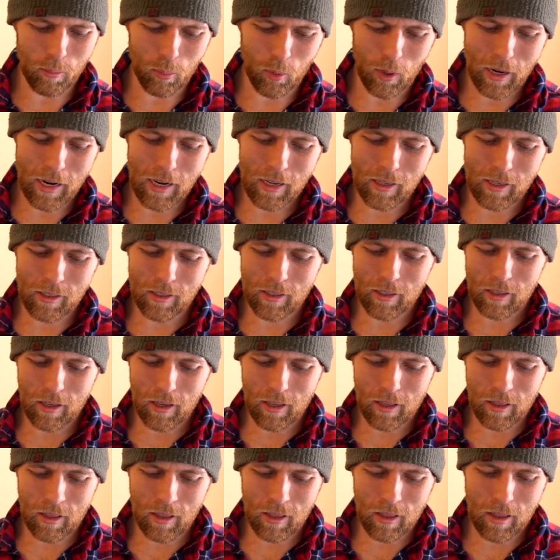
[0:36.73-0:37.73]
breaks
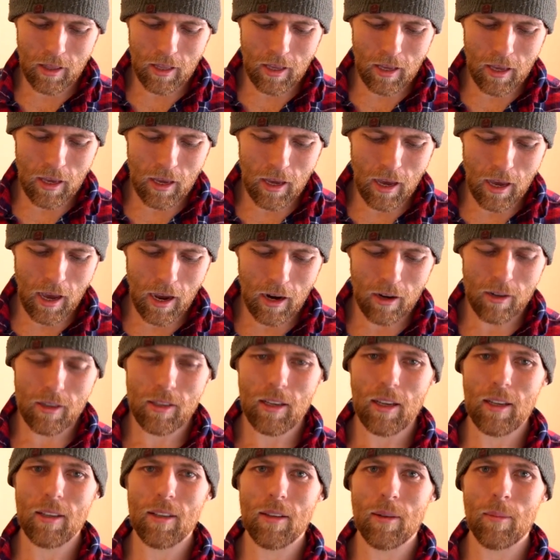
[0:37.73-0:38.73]
in the hair
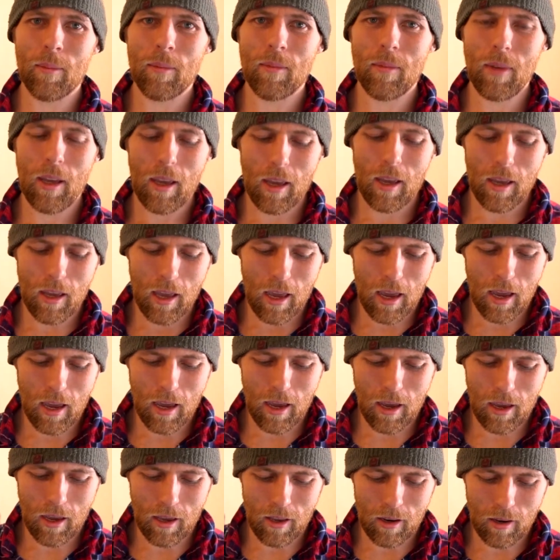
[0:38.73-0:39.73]
system
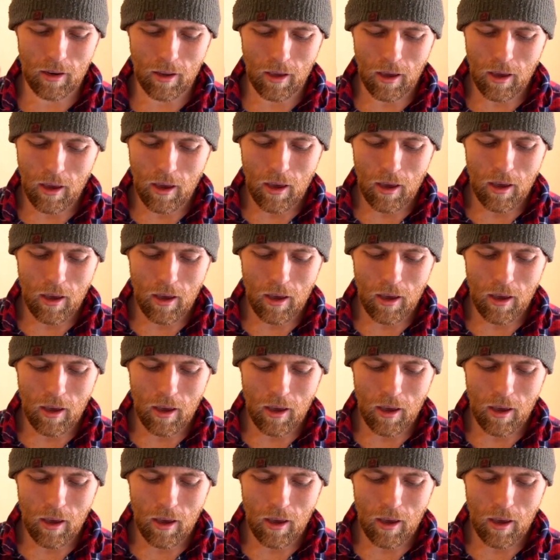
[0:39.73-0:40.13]
and